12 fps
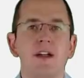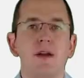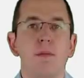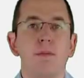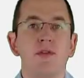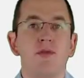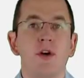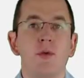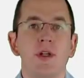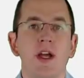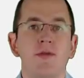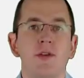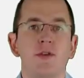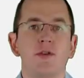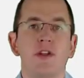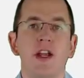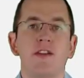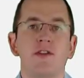But before we dive into
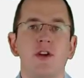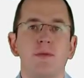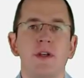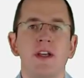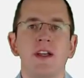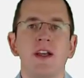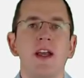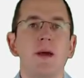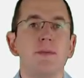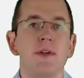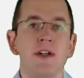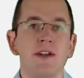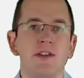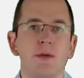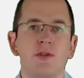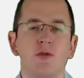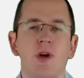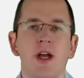today's topic, please
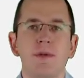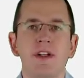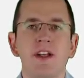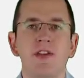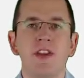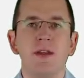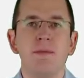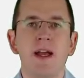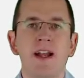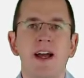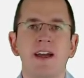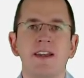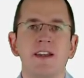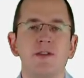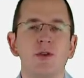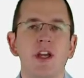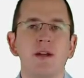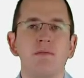subscribe and hit the bell
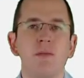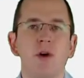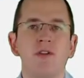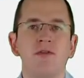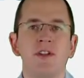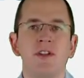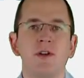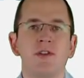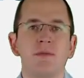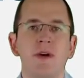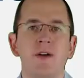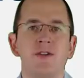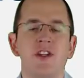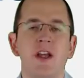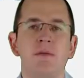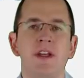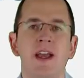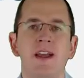icon to get more videos about
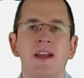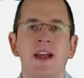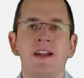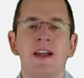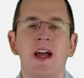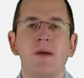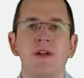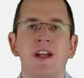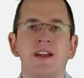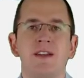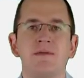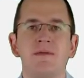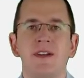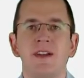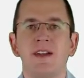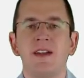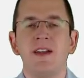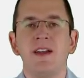JPA and Hibernate.
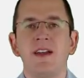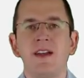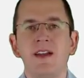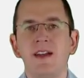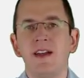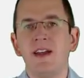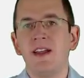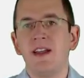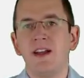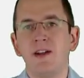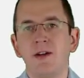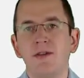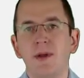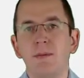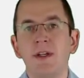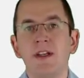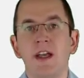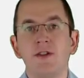A lot of
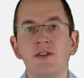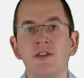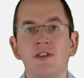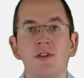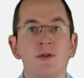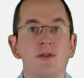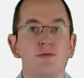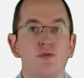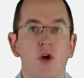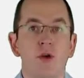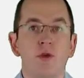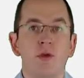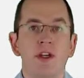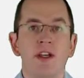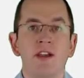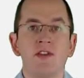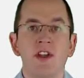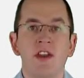applications use primary
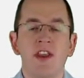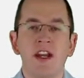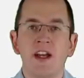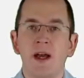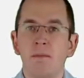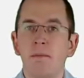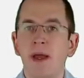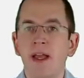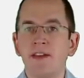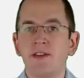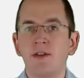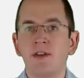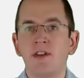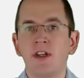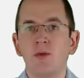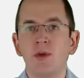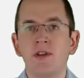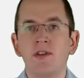keys that are based on a
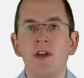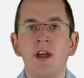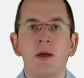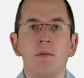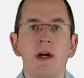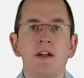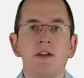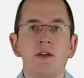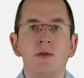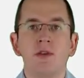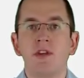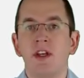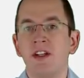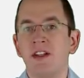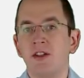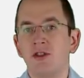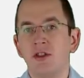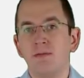sequence, but use an
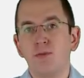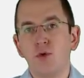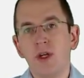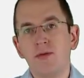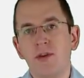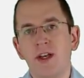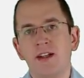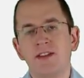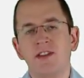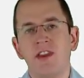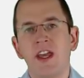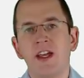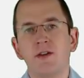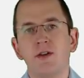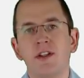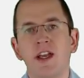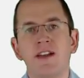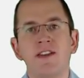additional prefix that
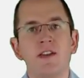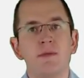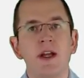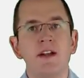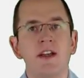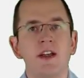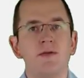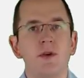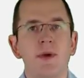contains semantic